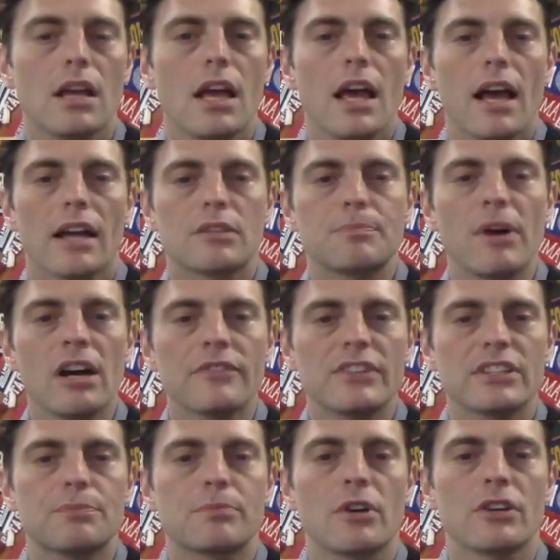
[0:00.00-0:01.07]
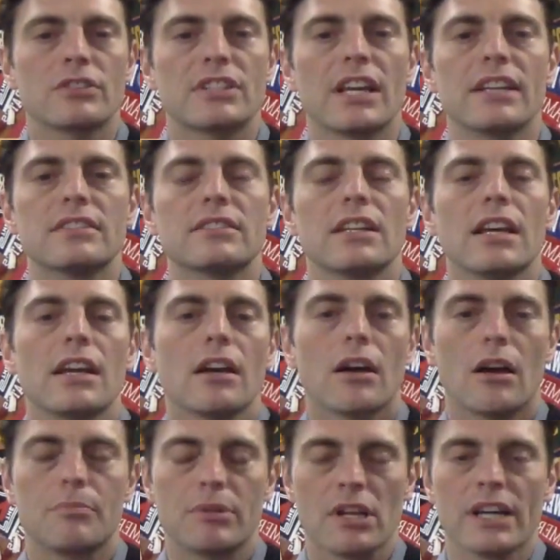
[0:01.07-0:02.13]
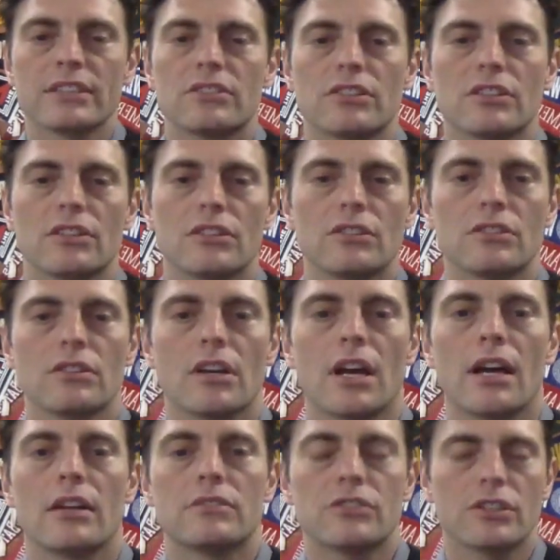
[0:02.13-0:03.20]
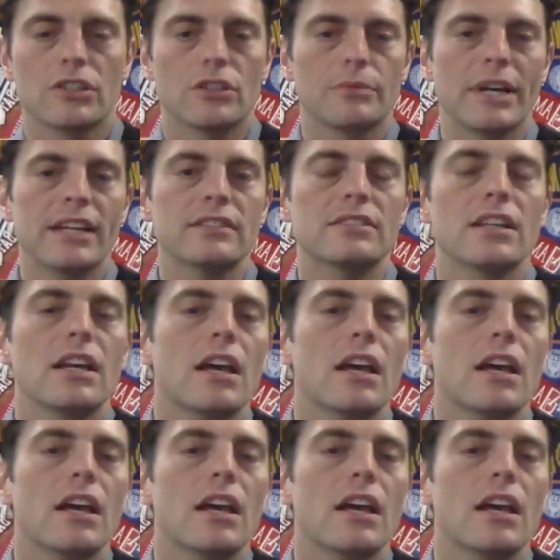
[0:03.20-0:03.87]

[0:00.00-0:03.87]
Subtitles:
As part of this process, applying to the US,